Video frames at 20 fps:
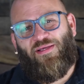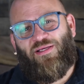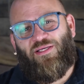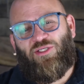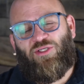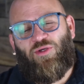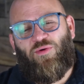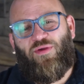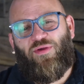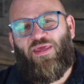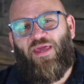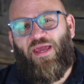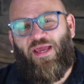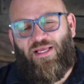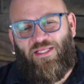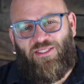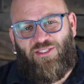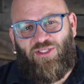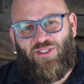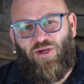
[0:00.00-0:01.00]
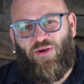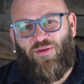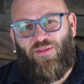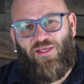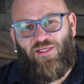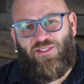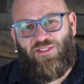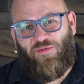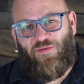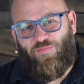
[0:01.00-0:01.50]
So gates are
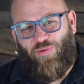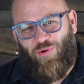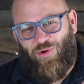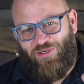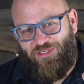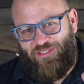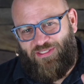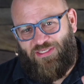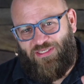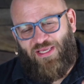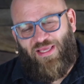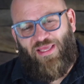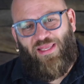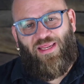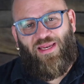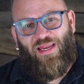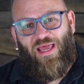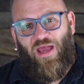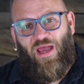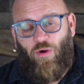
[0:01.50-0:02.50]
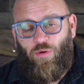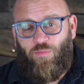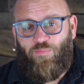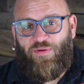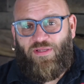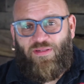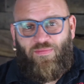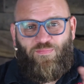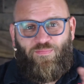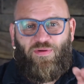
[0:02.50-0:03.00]
this important in and out,
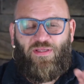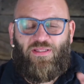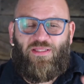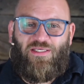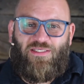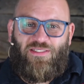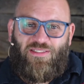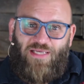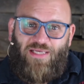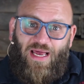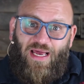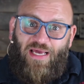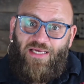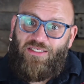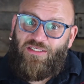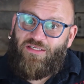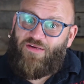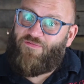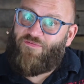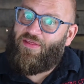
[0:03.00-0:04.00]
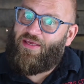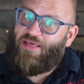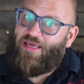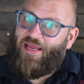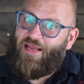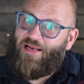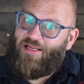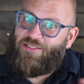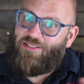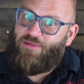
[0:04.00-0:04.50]
but the size of the
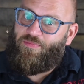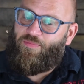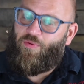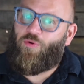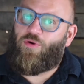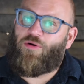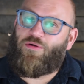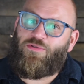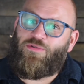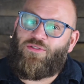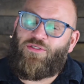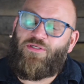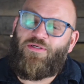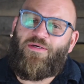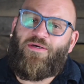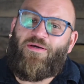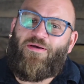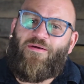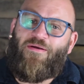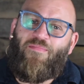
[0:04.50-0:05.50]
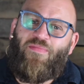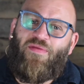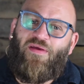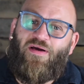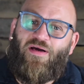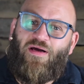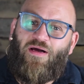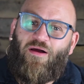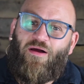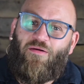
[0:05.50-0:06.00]
gate is important.
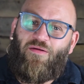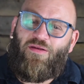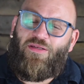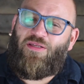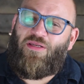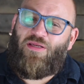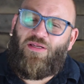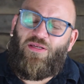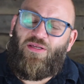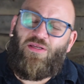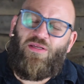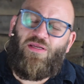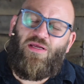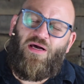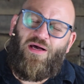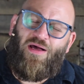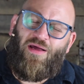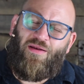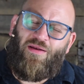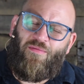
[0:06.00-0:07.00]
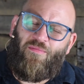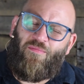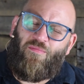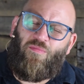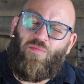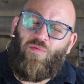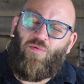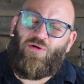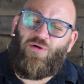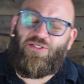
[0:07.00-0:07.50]
None
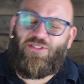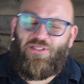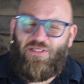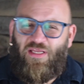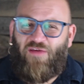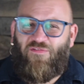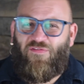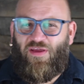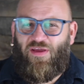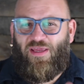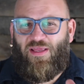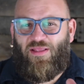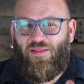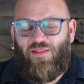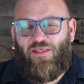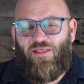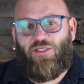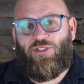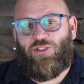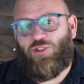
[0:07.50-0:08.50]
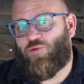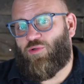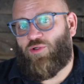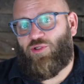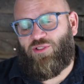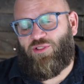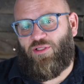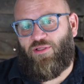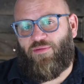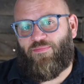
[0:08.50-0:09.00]
more significant than
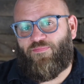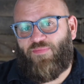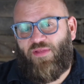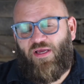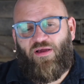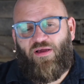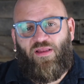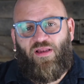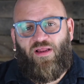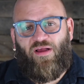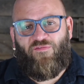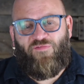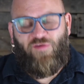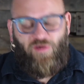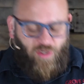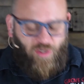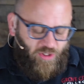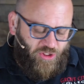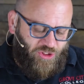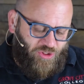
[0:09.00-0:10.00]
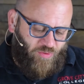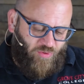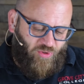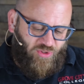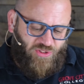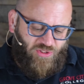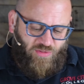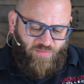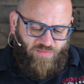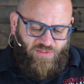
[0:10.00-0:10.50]
Jerusalem. Now, if you go to
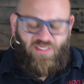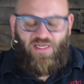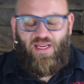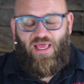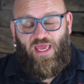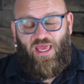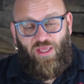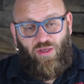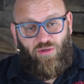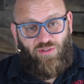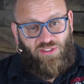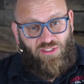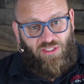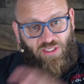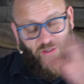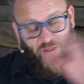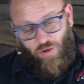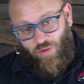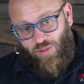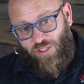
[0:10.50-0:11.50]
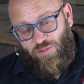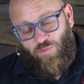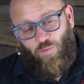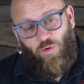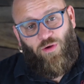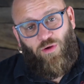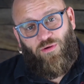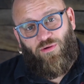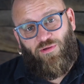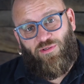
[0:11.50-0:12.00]
Jerusalem today, you'll see all these
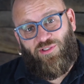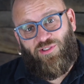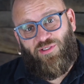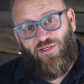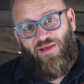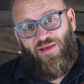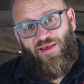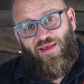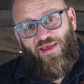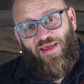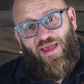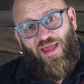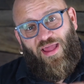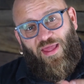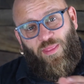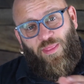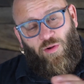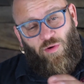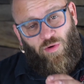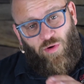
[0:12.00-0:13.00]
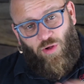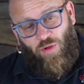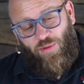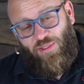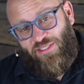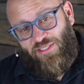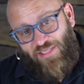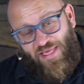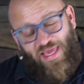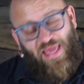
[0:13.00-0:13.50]
walls and there are all
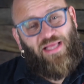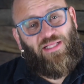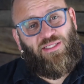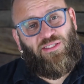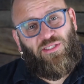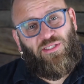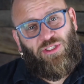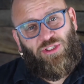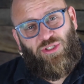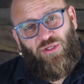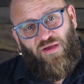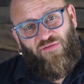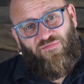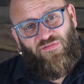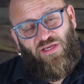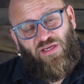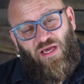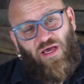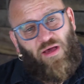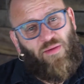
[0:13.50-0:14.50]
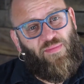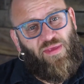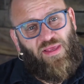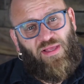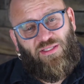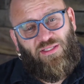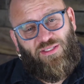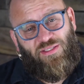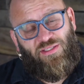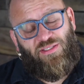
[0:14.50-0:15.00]
these gates that you have to come
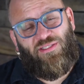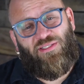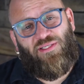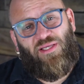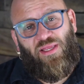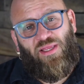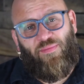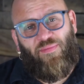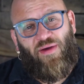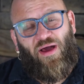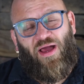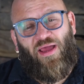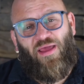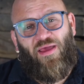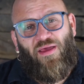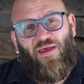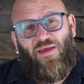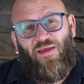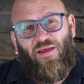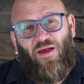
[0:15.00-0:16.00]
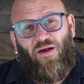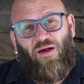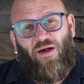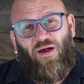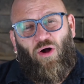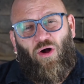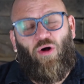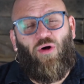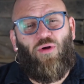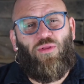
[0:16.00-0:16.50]
into the city by.
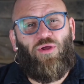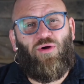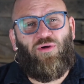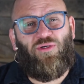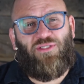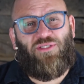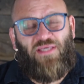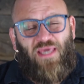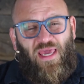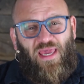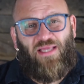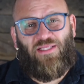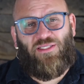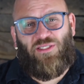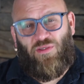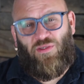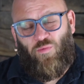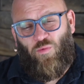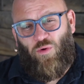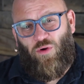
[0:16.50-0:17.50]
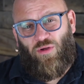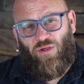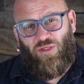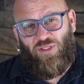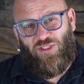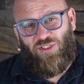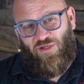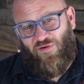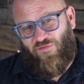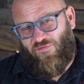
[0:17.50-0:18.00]
All those gates and
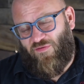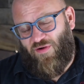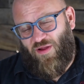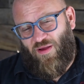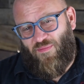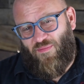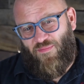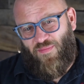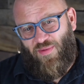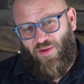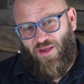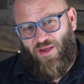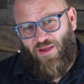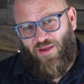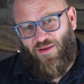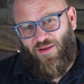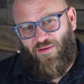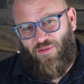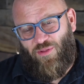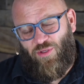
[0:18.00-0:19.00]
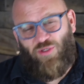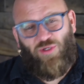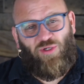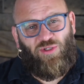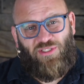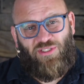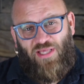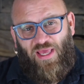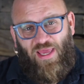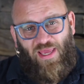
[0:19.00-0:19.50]
walls are from the
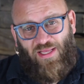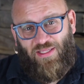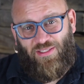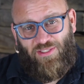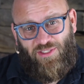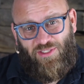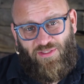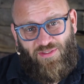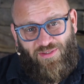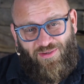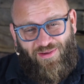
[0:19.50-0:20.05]
Crusades.